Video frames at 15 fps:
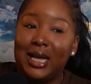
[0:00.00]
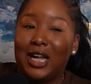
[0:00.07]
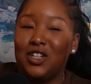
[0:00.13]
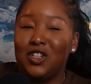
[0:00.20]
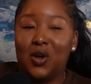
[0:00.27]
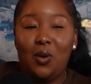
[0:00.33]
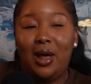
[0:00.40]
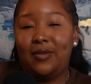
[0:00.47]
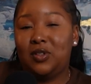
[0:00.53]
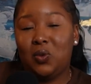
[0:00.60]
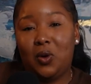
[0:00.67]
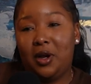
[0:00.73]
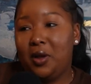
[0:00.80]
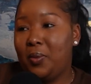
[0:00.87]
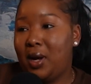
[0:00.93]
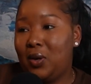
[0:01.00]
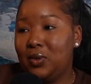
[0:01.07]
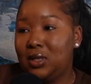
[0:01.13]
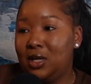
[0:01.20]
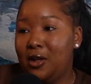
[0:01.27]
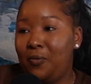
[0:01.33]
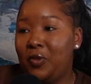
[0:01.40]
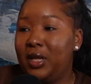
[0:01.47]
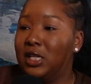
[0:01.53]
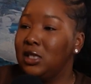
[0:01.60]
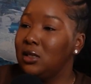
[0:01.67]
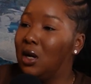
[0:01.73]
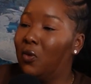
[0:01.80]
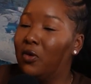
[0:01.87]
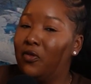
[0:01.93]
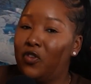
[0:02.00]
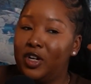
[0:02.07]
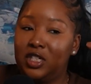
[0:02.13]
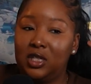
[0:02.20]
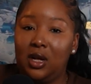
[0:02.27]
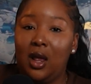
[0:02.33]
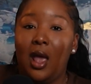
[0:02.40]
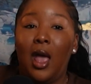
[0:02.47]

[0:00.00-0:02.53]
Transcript: I don't have to worry about with him, and it's so refreshing.